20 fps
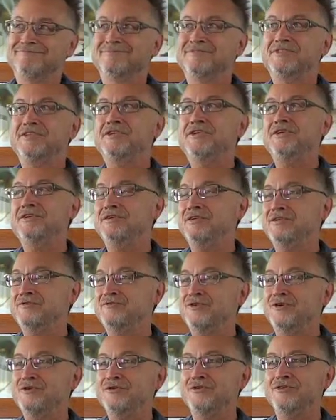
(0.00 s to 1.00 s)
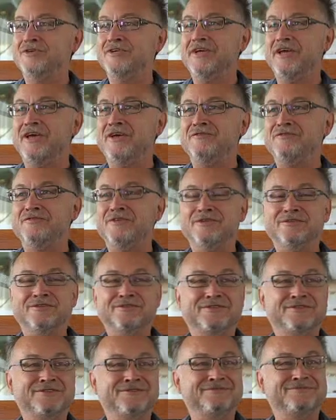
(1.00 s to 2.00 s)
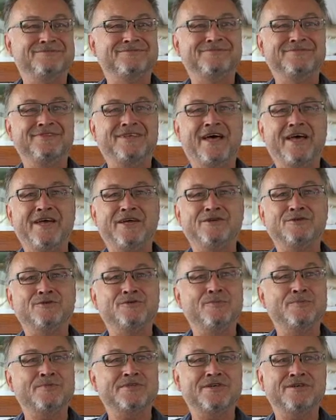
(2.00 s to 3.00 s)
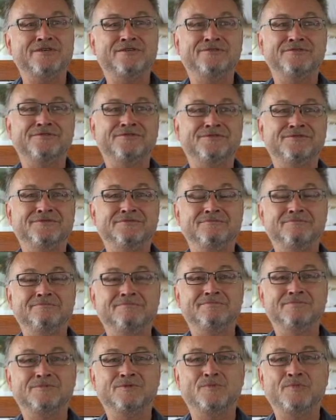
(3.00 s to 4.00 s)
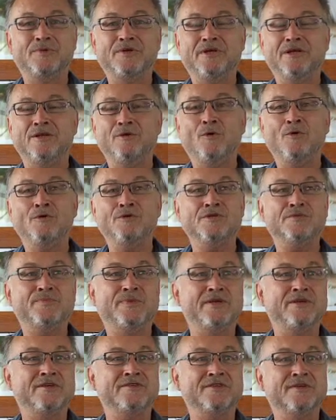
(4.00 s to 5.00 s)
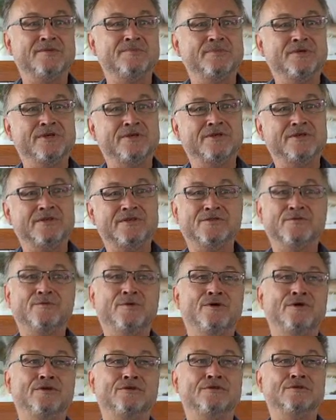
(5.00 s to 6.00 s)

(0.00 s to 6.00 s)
sitting in front of the cave and lying to himself to be alone is better than being in the world.